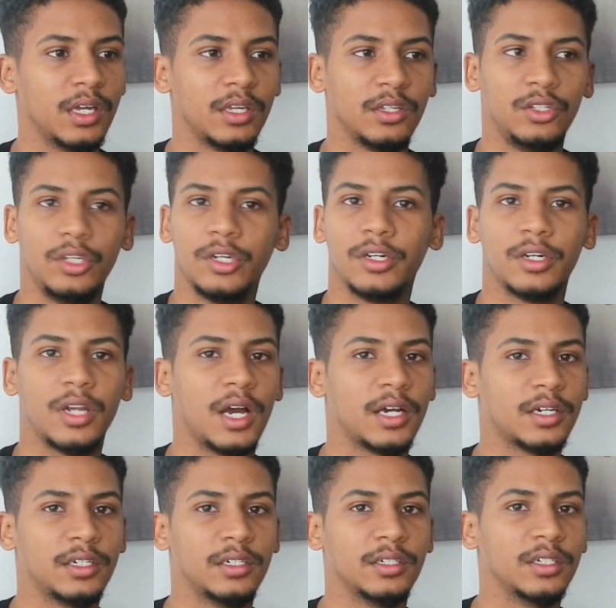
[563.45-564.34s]
you're
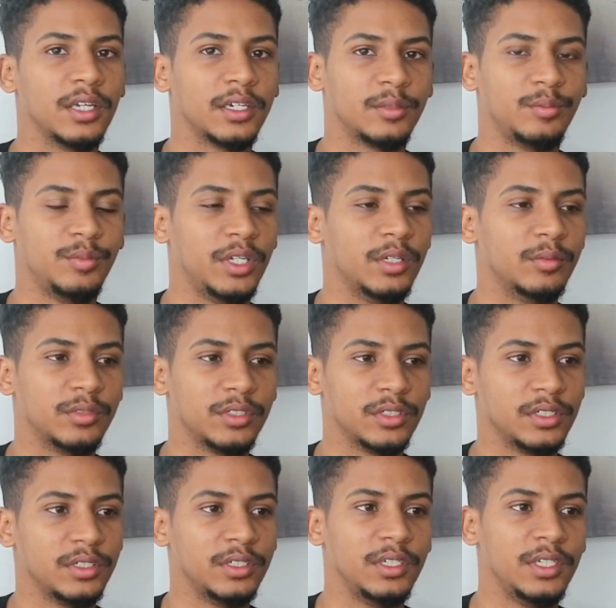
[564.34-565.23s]
not gonna like be able
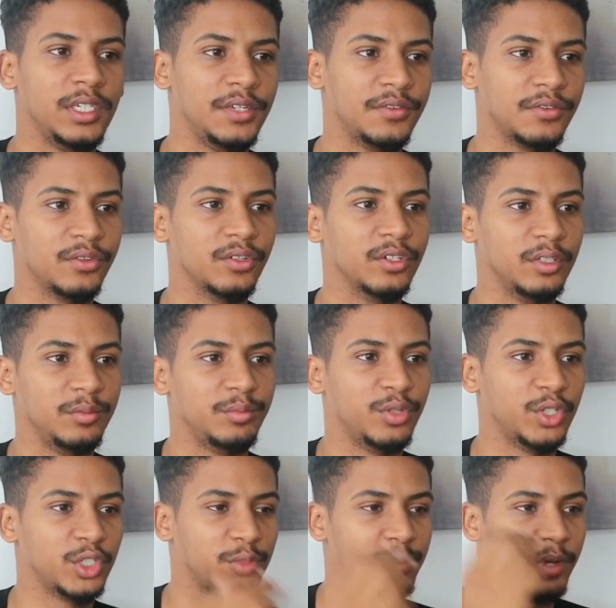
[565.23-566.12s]
to even really
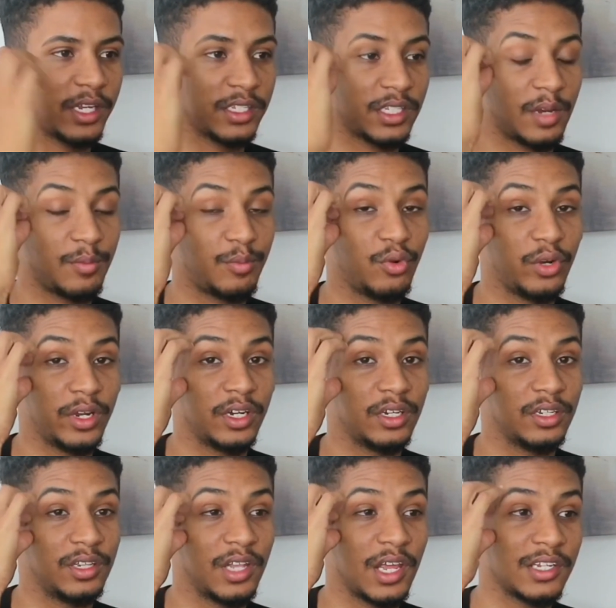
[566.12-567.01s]
push past that point
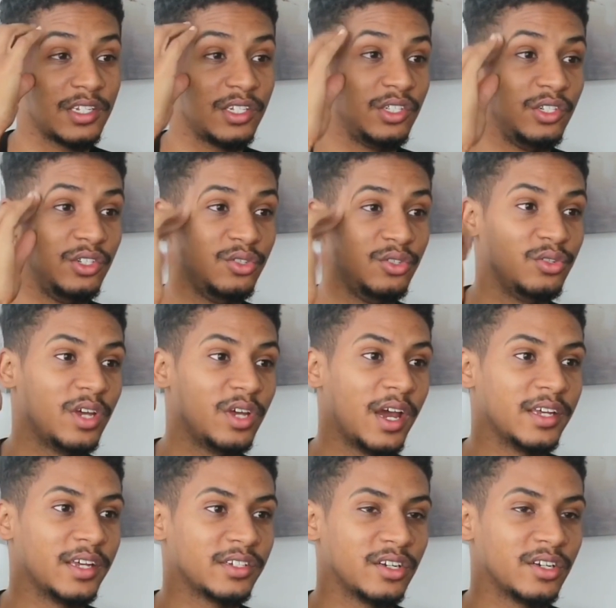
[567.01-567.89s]
unless you
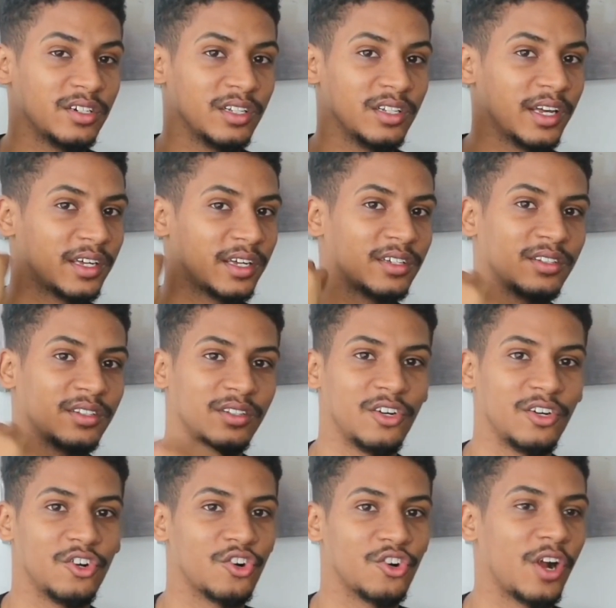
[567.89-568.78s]
guys are like
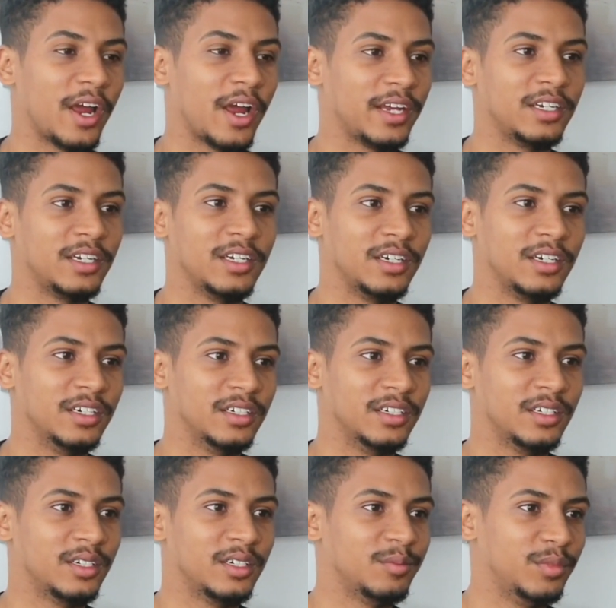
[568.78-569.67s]
grinding
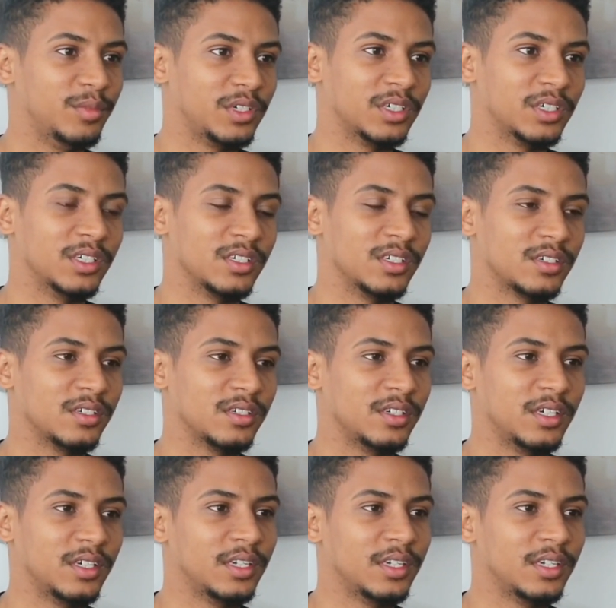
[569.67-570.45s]
it. Because